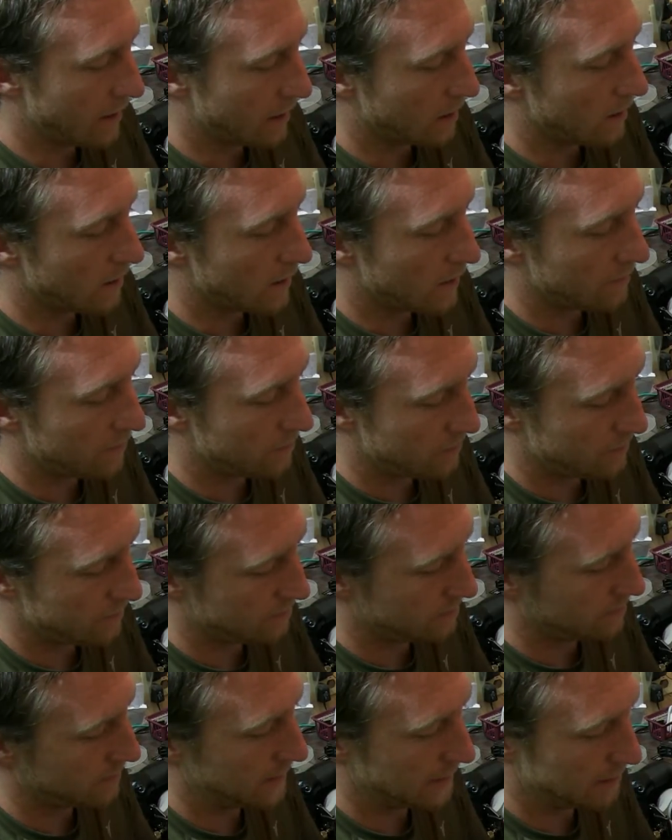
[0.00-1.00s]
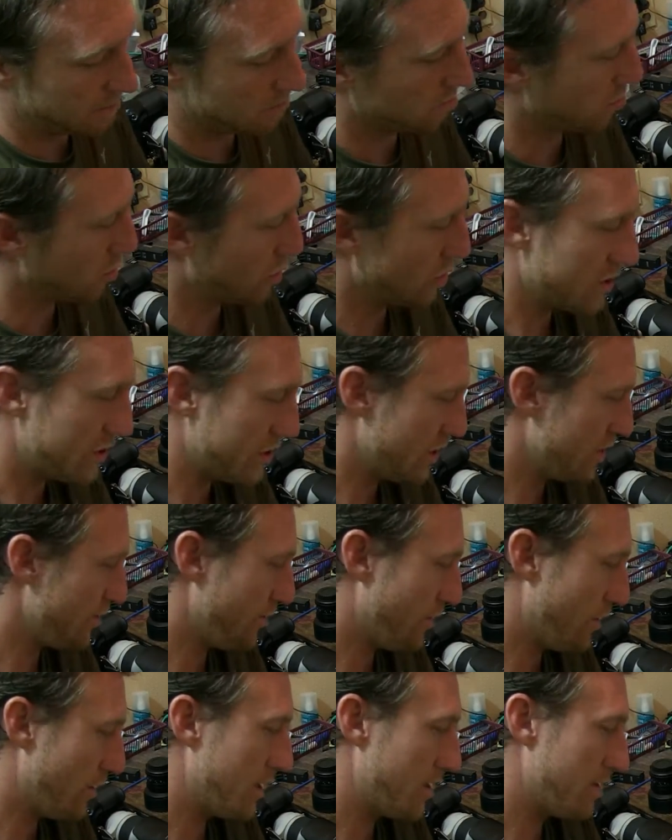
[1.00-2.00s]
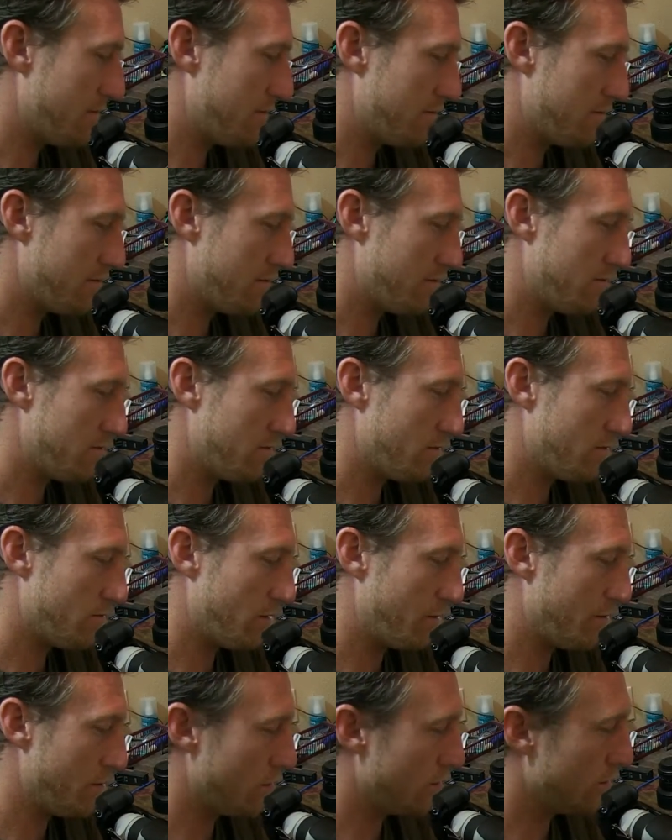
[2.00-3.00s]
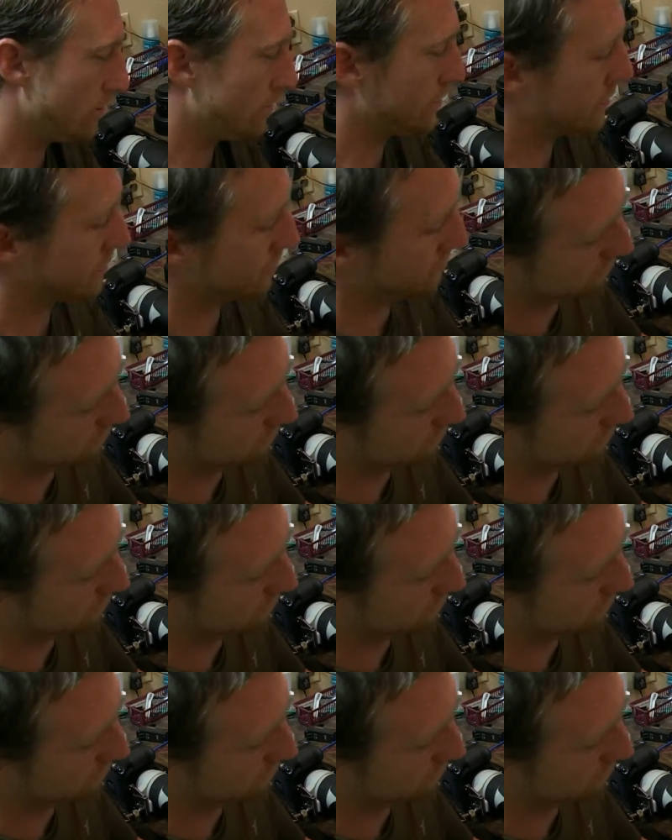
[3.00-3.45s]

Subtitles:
off, it works just fine. Removes,